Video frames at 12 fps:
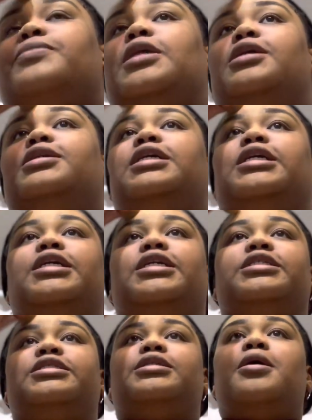And it
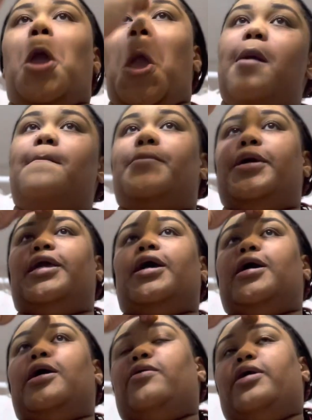is. But y'all
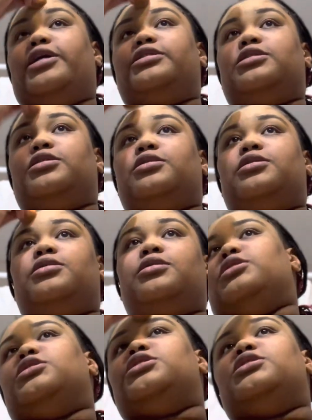gonna have to
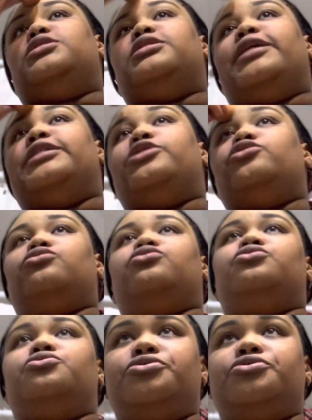just stay tuned,